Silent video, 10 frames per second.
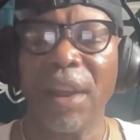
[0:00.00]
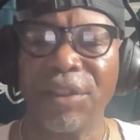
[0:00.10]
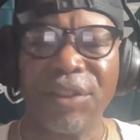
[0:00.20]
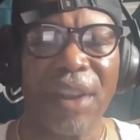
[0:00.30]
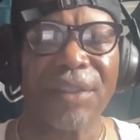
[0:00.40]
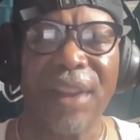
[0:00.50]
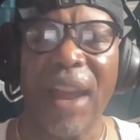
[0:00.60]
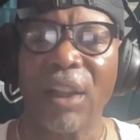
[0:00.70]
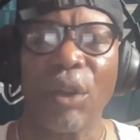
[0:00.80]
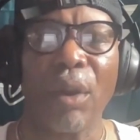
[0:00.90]
It does
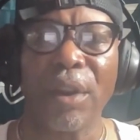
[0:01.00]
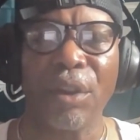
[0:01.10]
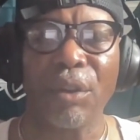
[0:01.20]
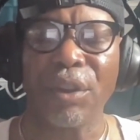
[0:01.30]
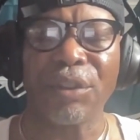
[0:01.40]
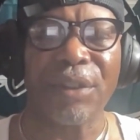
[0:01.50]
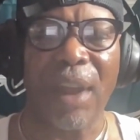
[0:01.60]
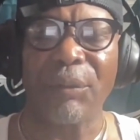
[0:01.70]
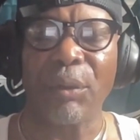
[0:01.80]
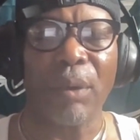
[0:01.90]
not go unnoticed,
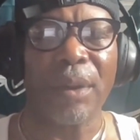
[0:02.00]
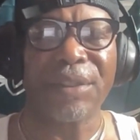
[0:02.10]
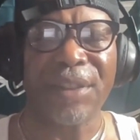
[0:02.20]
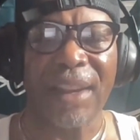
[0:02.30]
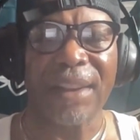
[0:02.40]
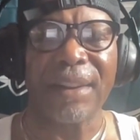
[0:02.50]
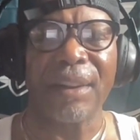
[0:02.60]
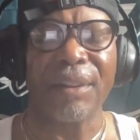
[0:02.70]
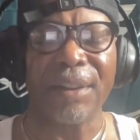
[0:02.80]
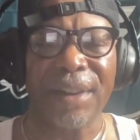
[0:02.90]
not for 1 second
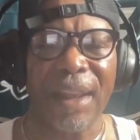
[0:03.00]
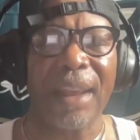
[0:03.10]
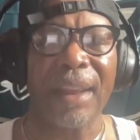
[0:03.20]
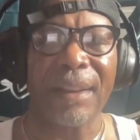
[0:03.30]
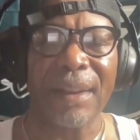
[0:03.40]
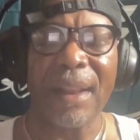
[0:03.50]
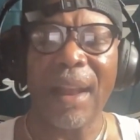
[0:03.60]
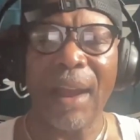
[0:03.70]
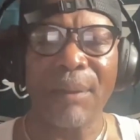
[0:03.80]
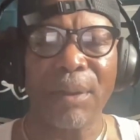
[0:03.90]
of the day.
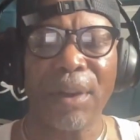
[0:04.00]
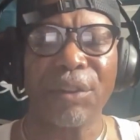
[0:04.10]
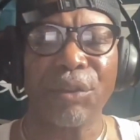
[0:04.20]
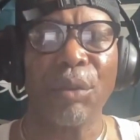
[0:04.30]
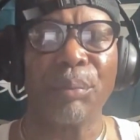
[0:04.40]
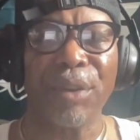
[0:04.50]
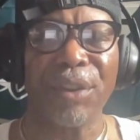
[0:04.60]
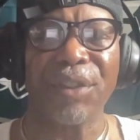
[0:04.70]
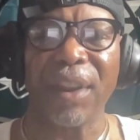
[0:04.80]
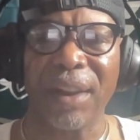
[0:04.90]
I really do
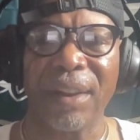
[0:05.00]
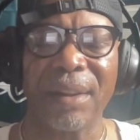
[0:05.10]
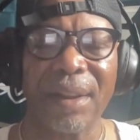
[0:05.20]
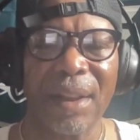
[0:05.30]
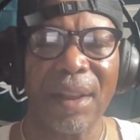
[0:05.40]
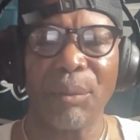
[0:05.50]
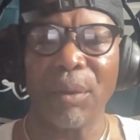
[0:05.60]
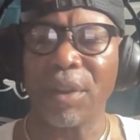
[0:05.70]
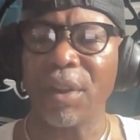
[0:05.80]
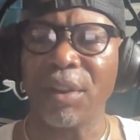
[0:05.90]
appreciate it
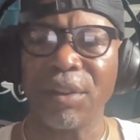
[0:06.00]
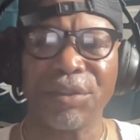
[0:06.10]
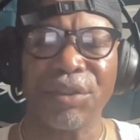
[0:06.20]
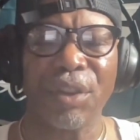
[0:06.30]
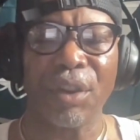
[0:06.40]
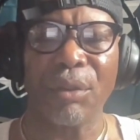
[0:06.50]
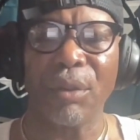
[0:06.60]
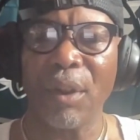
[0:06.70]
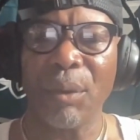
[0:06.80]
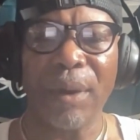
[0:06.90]
because,
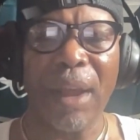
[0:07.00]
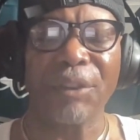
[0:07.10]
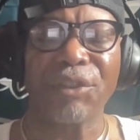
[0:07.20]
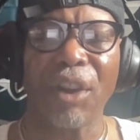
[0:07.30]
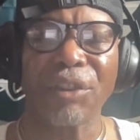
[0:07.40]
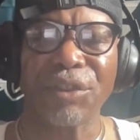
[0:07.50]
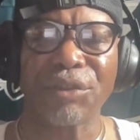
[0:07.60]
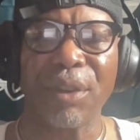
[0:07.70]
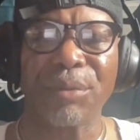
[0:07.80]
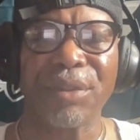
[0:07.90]
without y'all
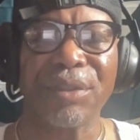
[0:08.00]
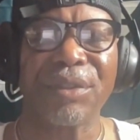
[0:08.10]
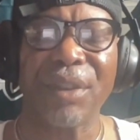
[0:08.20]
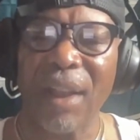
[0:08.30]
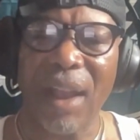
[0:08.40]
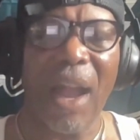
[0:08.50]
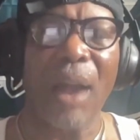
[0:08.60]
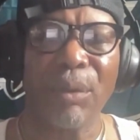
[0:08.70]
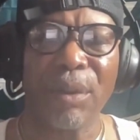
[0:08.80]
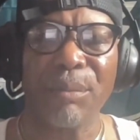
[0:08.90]
subscriptions,
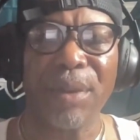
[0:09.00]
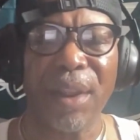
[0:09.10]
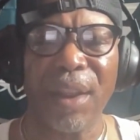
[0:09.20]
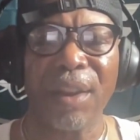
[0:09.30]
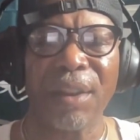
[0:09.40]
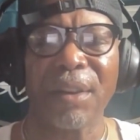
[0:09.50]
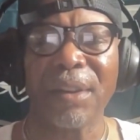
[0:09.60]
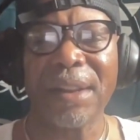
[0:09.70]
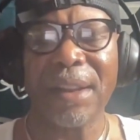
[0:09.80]
I wouldn't be here.